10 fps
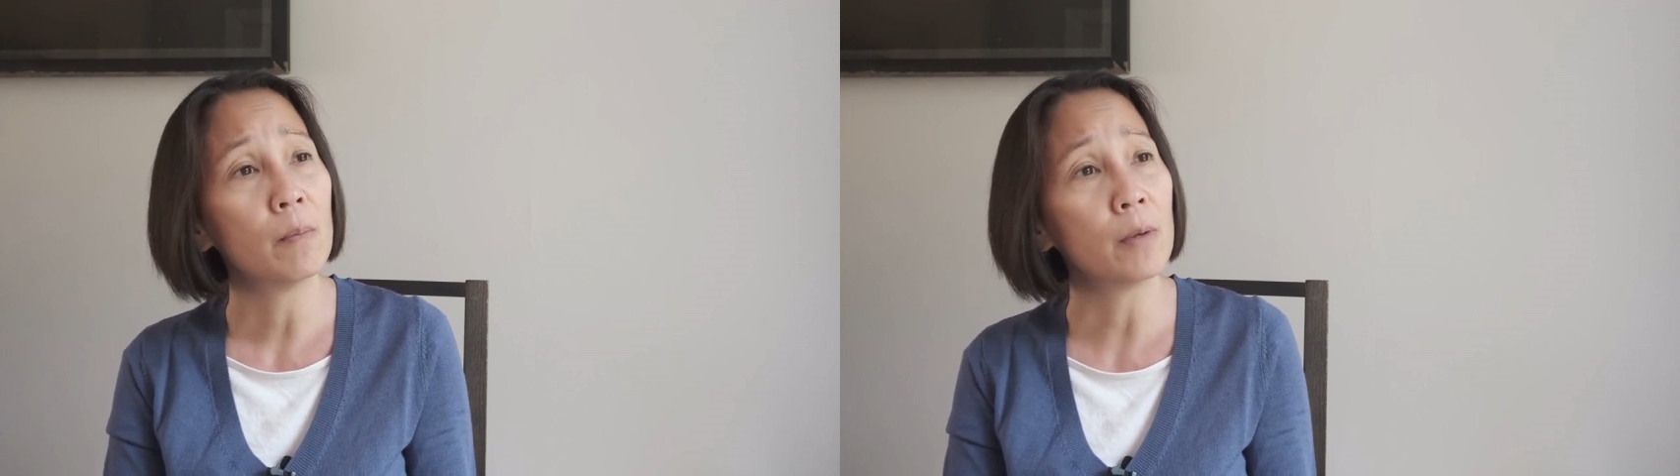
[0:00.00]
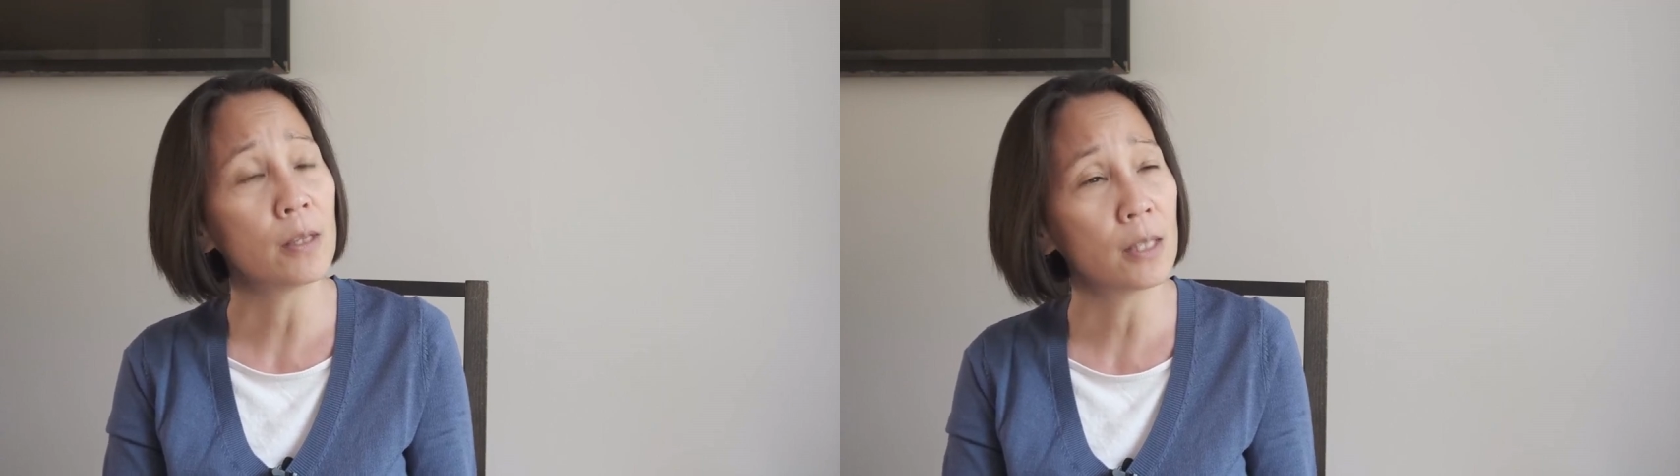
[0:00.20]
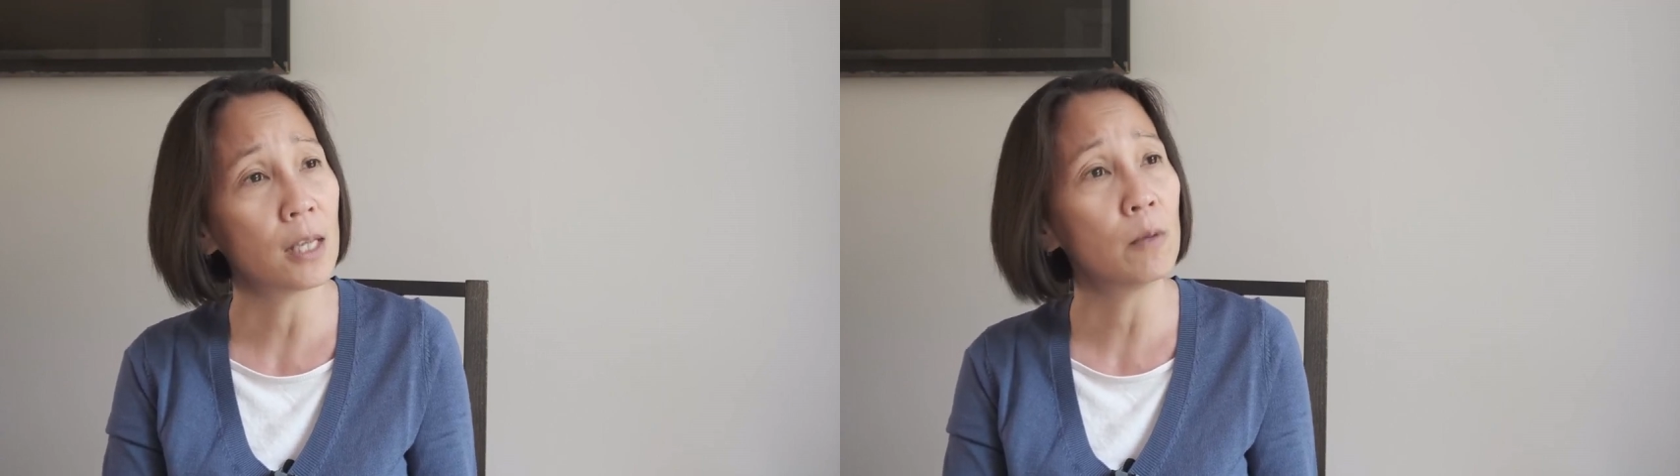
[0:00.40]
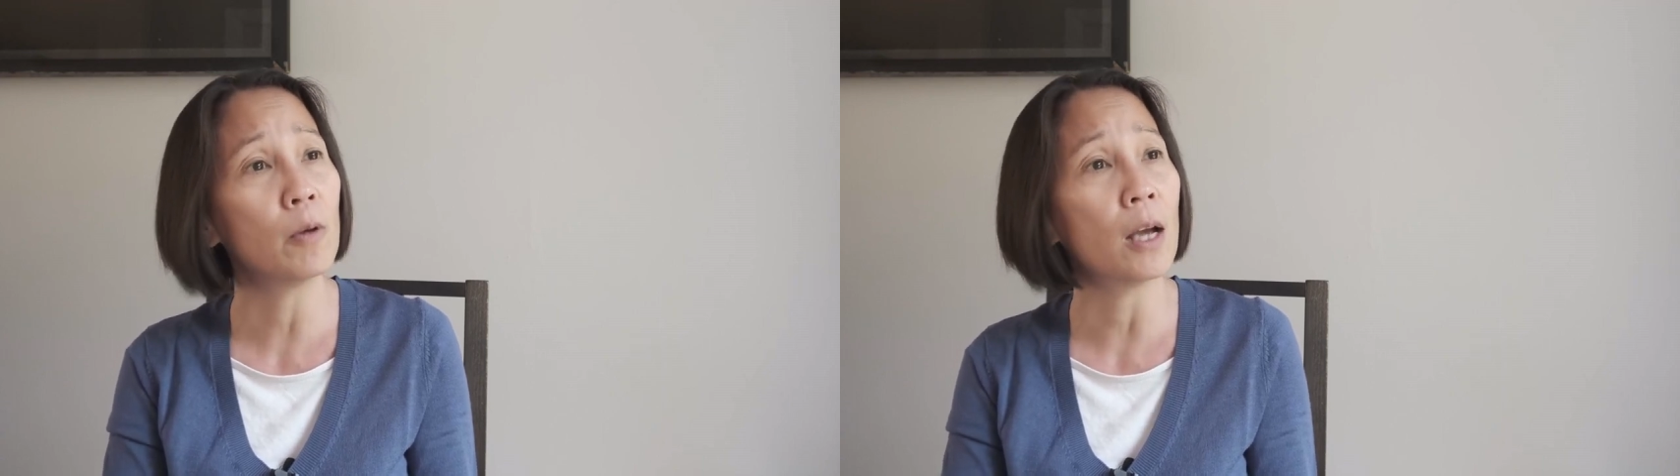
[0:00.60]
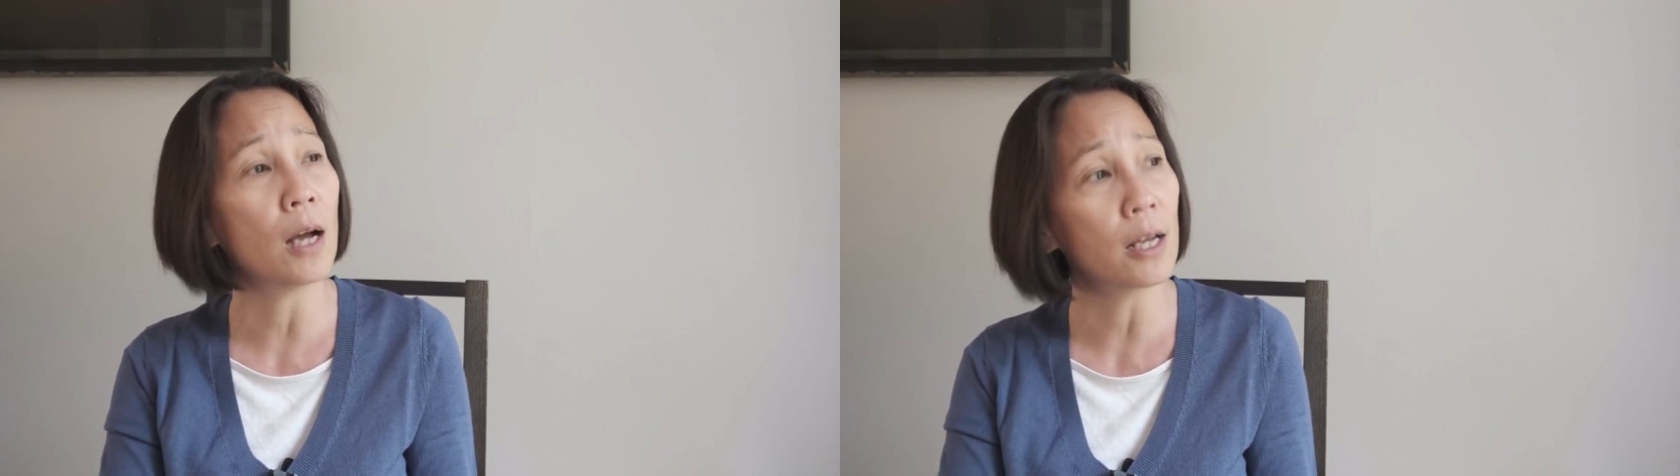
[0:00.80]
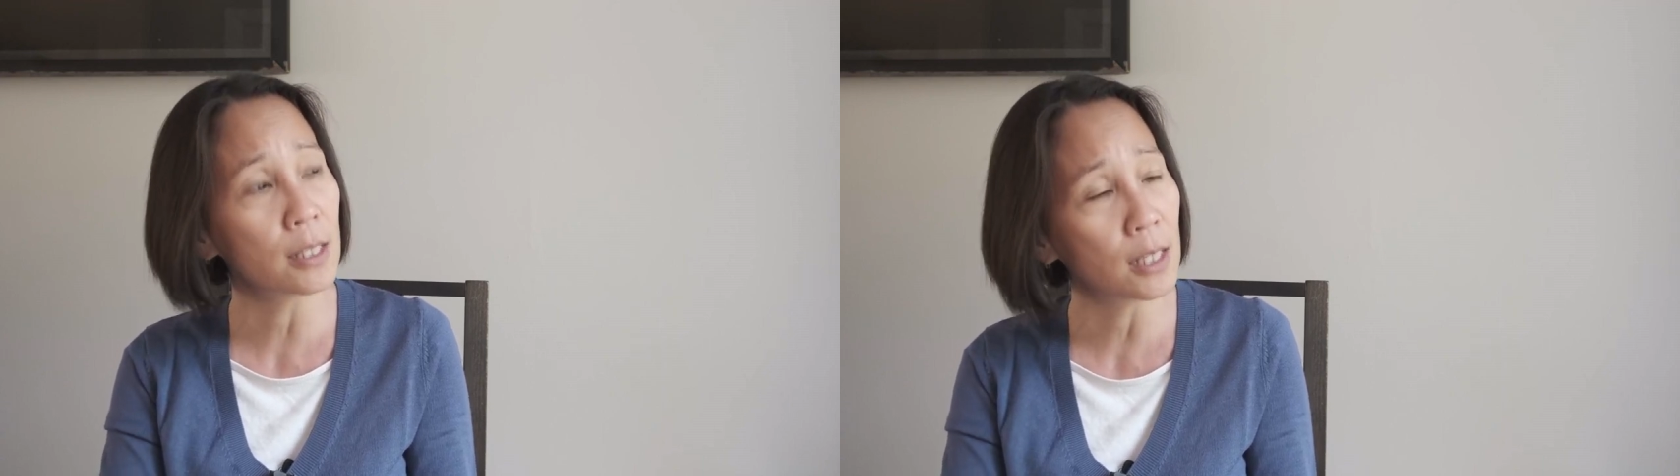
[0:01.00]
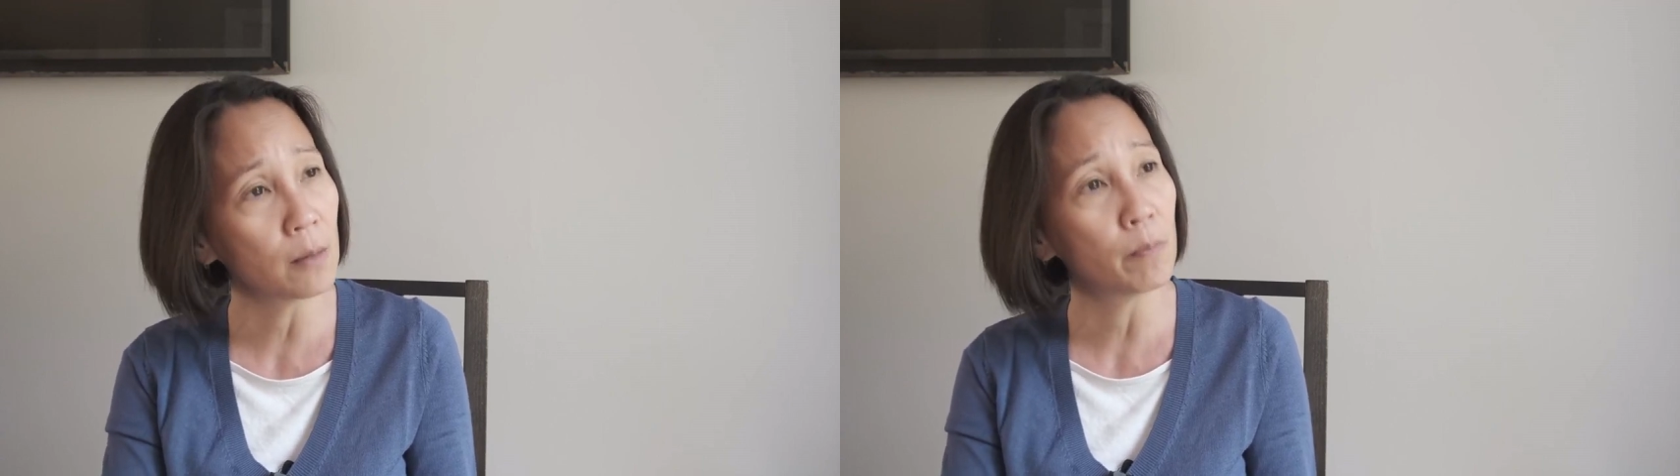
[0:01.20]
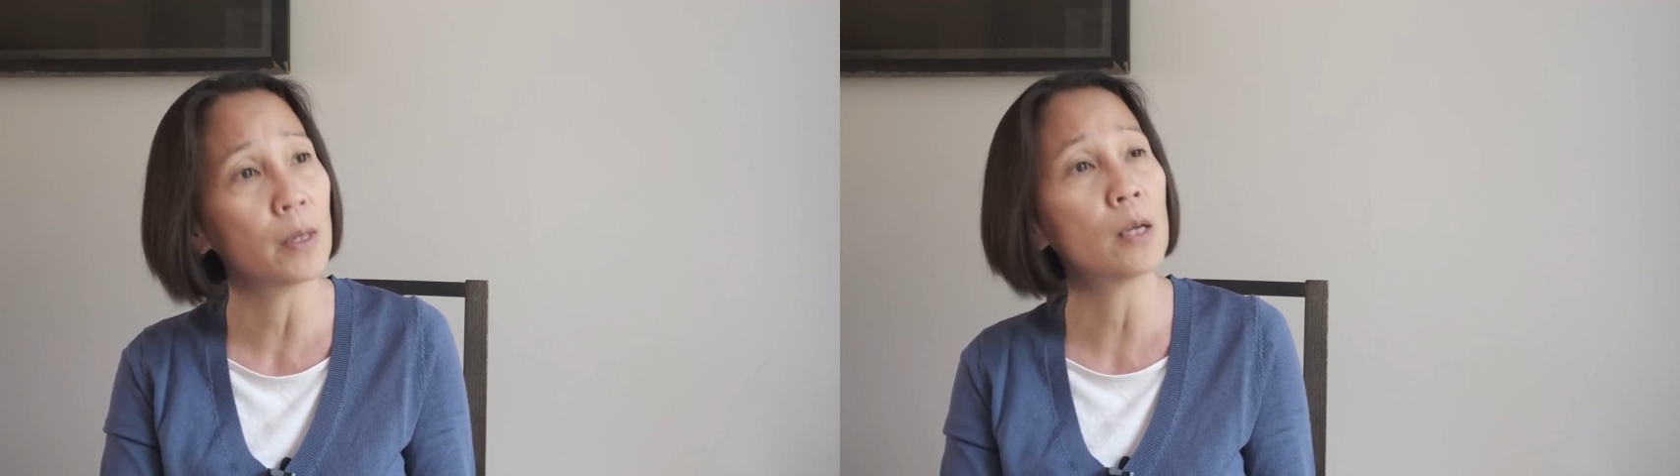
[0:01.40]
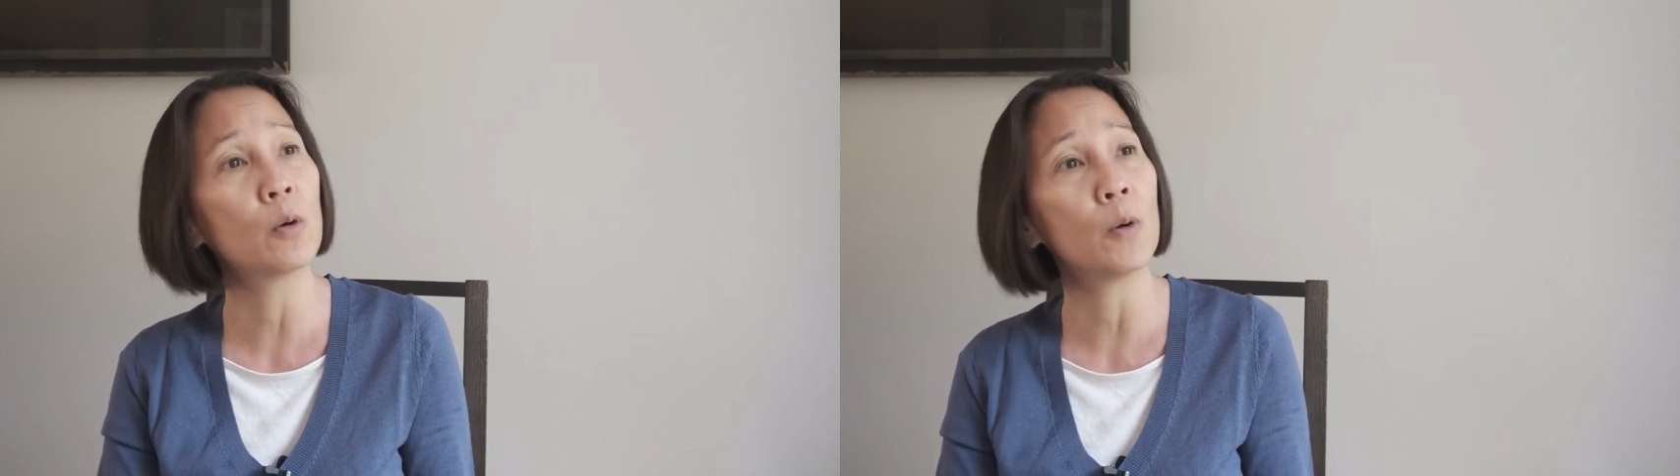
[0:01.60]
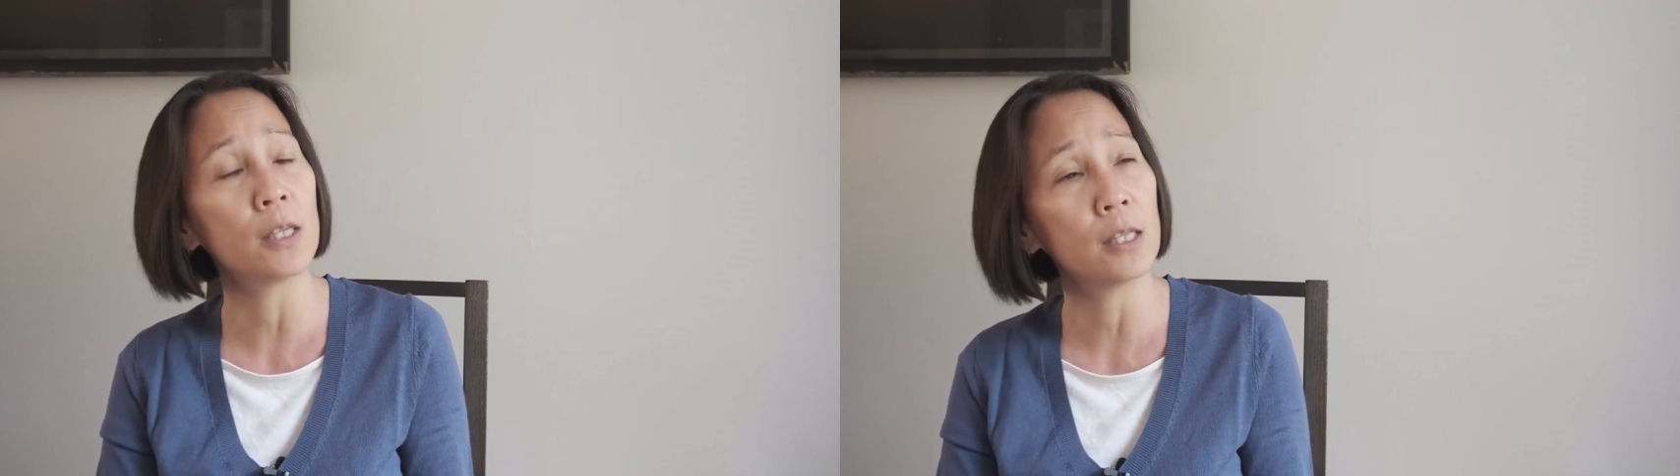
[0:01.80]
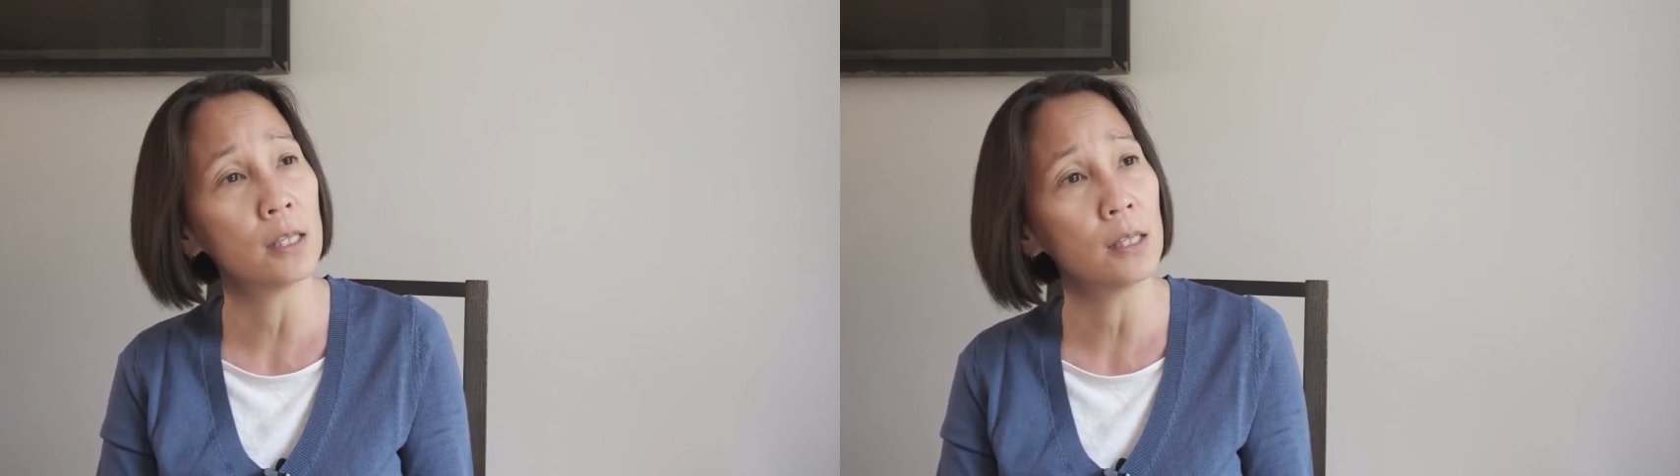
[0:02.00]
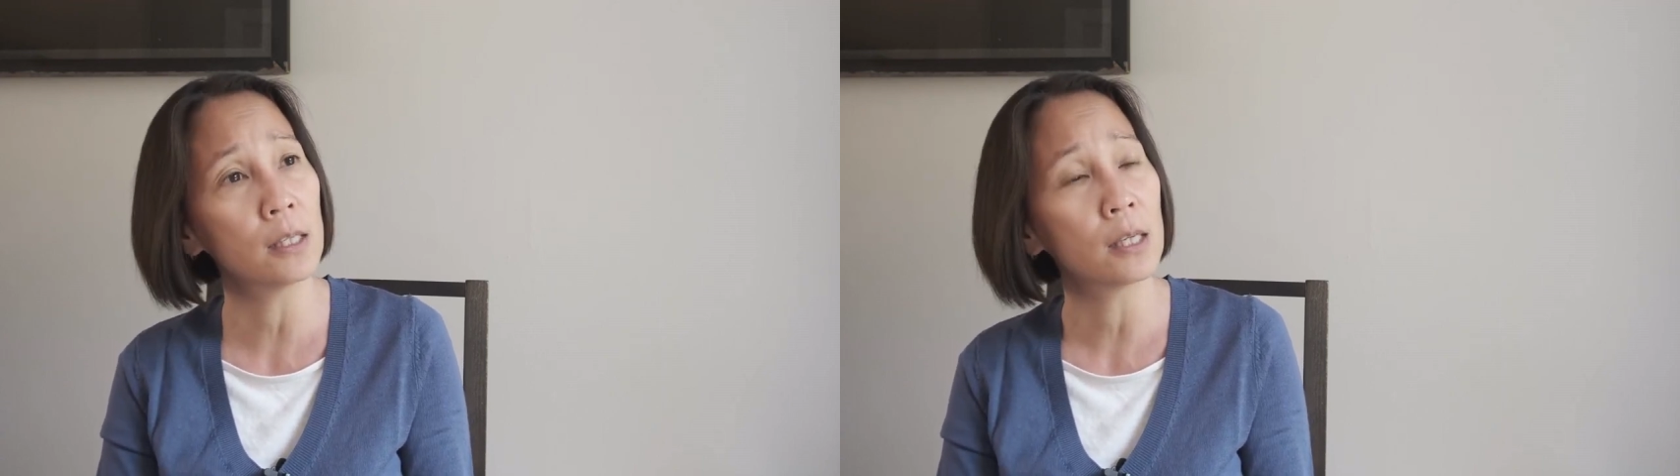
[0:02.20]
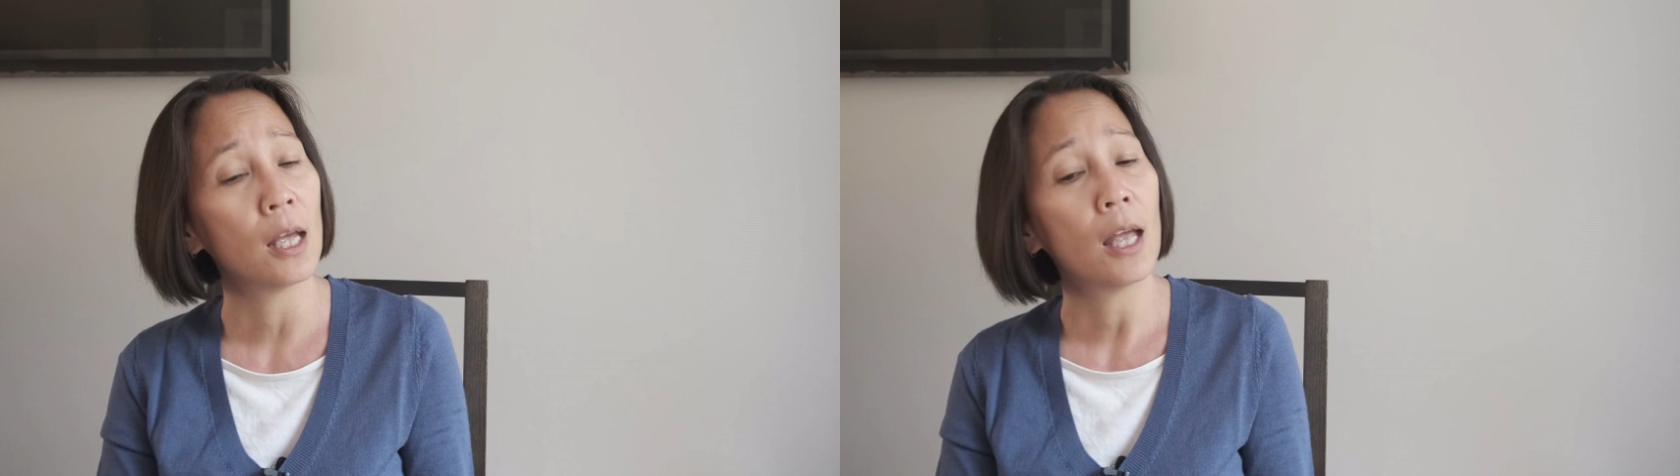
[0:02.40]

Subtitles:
because then we are asking bigger questions,